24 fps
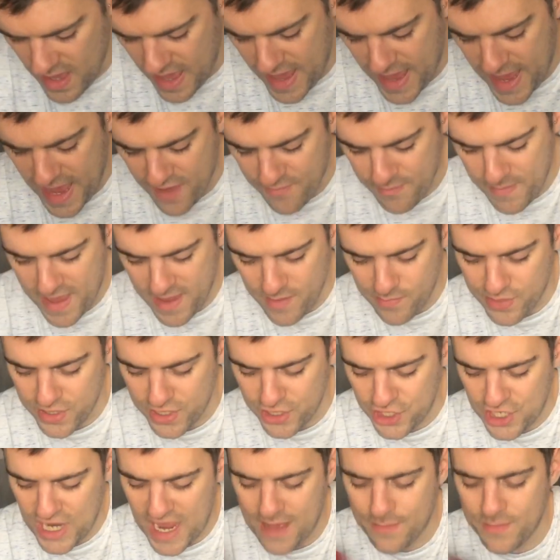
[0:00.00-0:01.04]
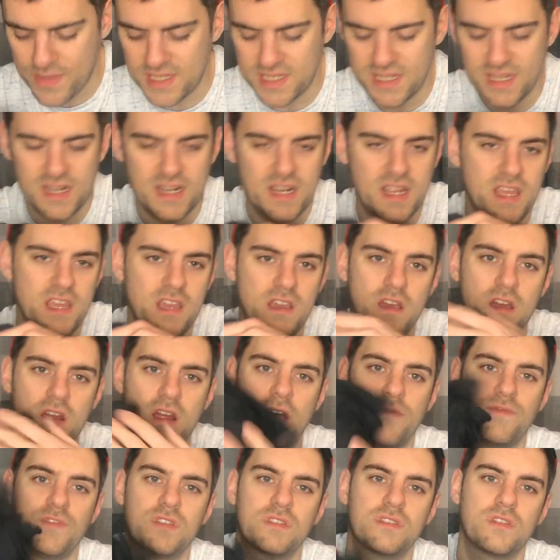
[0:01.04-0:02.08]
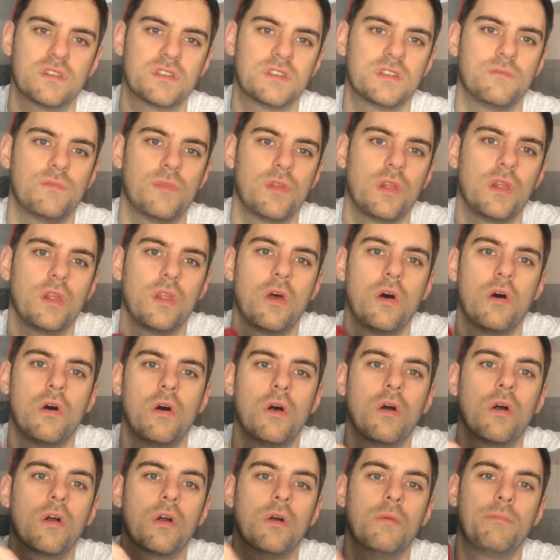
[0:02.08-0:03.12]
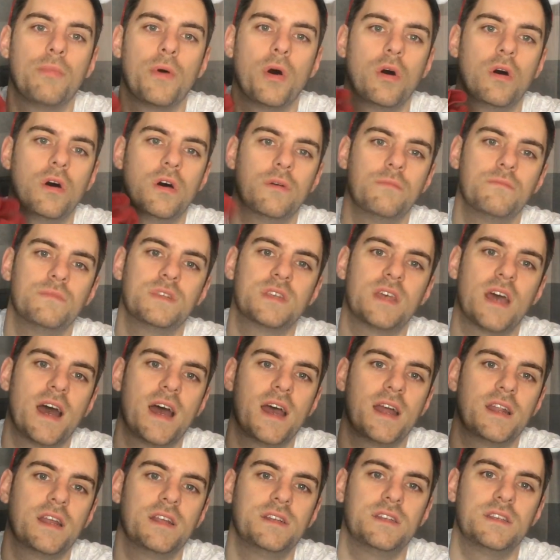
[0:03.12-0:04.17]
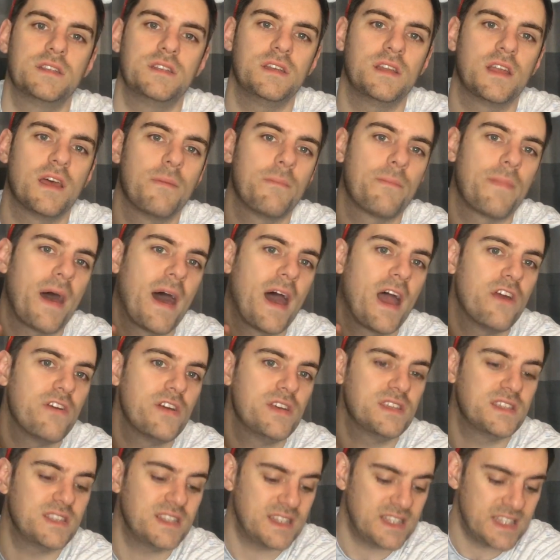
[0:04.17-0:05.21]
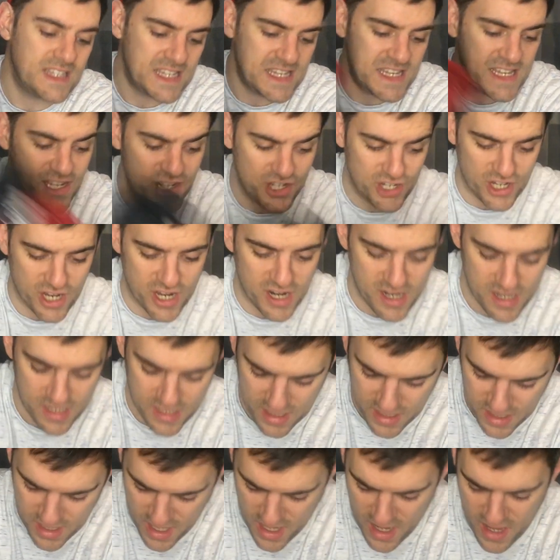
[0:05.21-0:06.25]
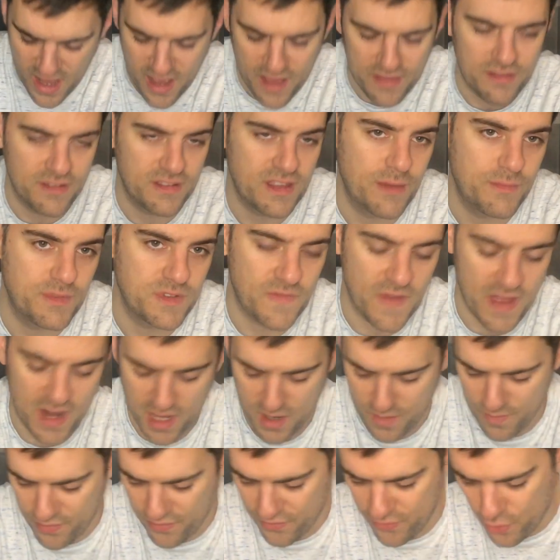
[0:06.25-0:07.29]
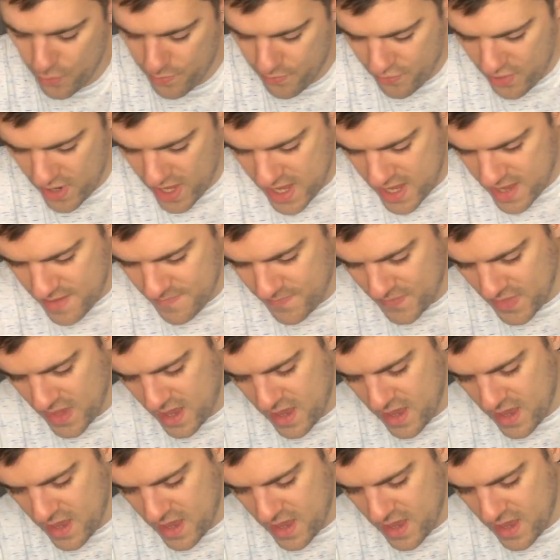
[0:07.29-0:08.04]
I have my pyjamas in here. I've just got some long bottoms and a Disneyland Paris t-shirt. I thought that was very appropriate.